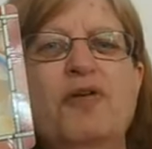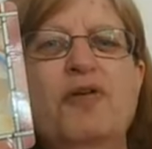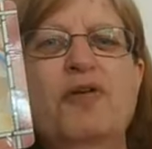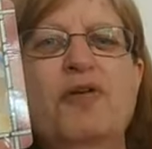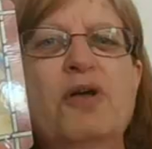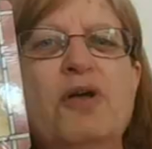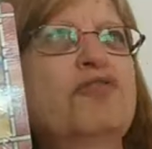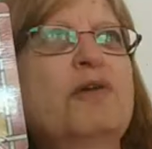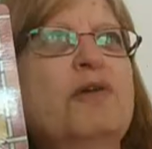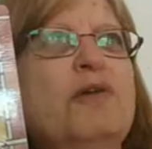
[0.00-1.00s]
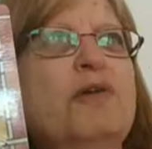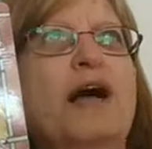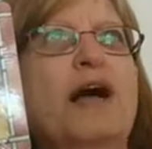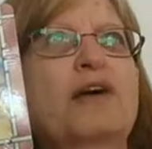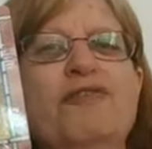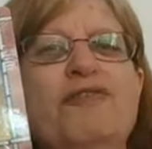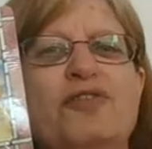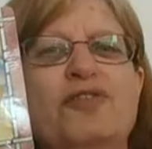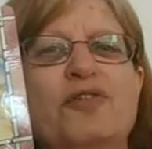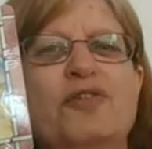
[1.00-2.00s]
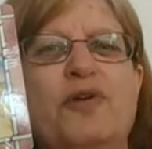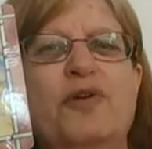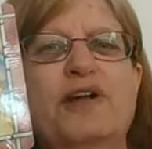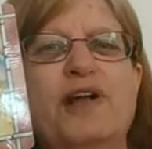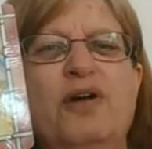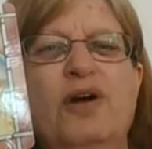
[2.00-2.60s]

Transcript: someone else saw that because when i first saw it you go